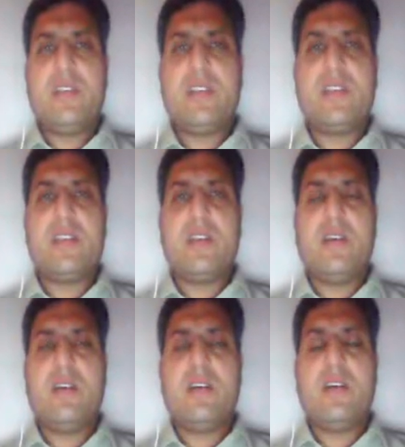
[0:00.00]
This is
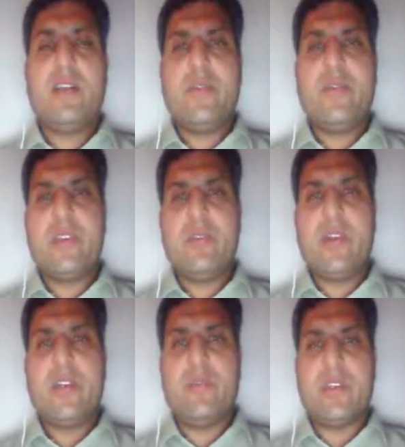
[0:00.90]
live
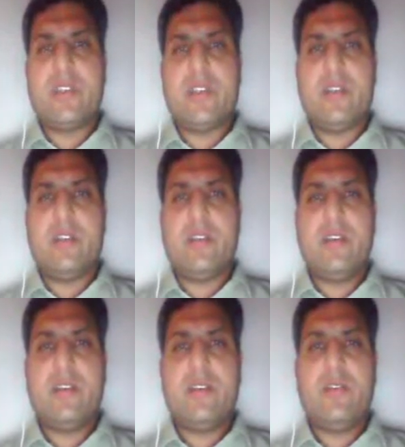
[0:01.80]
attenuated
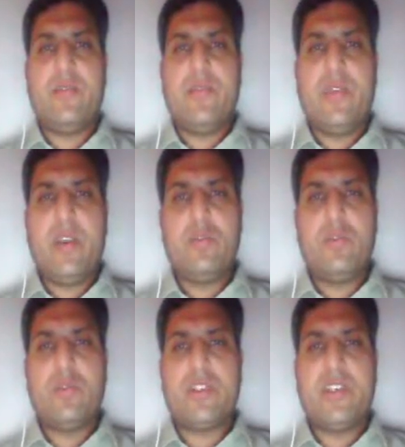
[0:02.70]
vaccine. We have
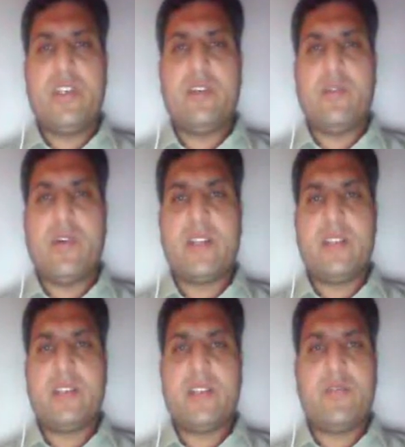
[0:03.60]
to treat the virus
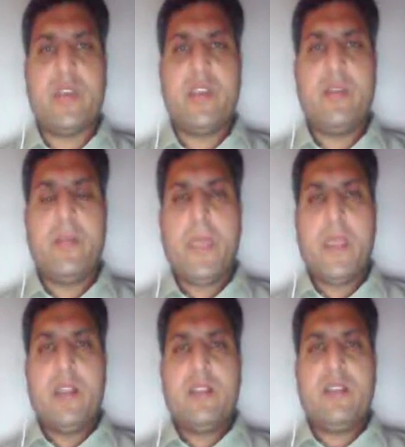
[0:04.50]
in such way
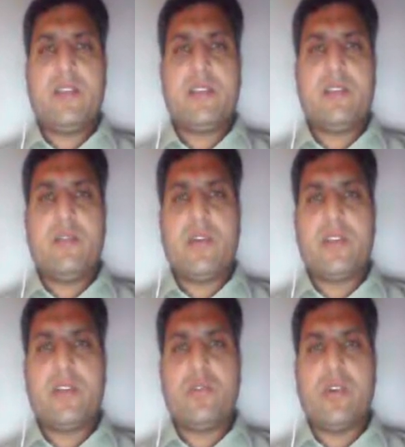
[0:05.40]
that yes, the
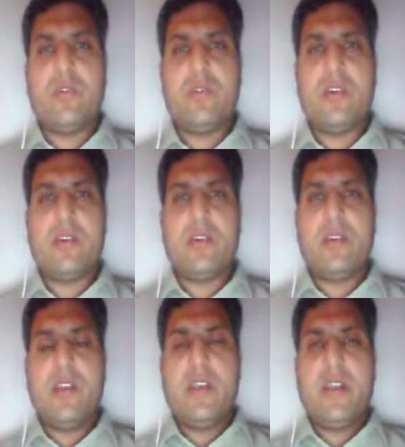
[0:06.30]
virus should have the
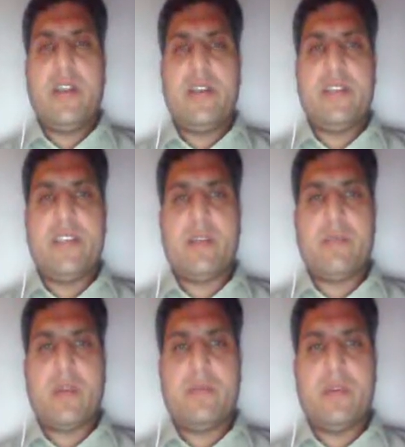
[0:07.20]
antigenic
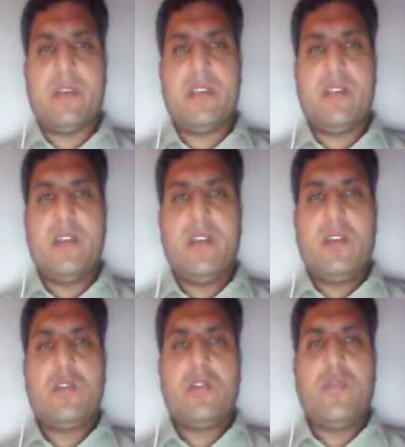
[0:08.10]
property.
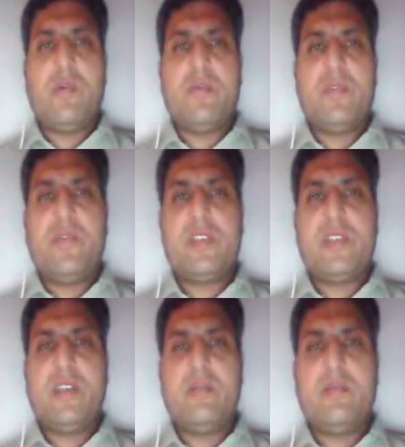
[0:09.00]
So form of the
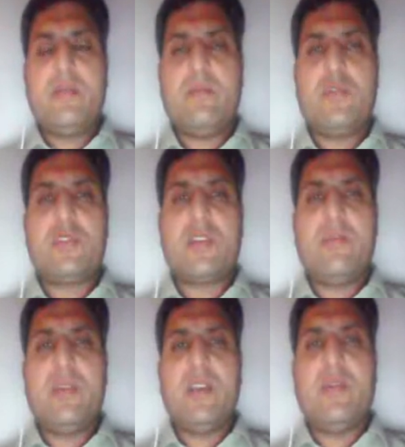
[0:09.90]
vaccine most
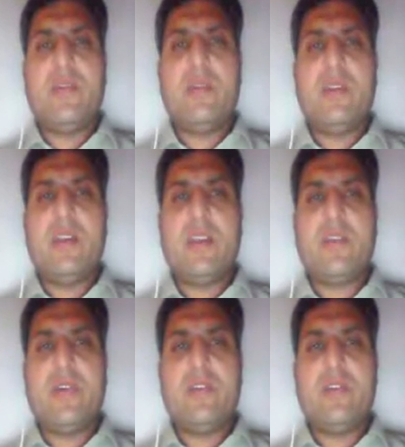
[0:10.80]
commonly available in
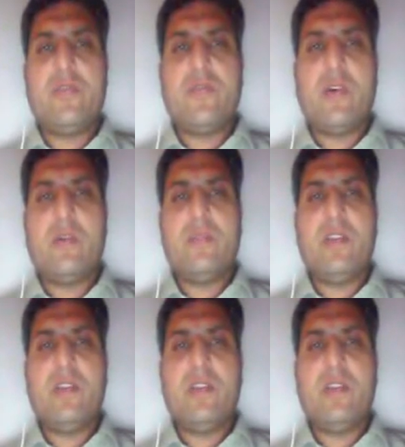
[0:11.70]
liquid form.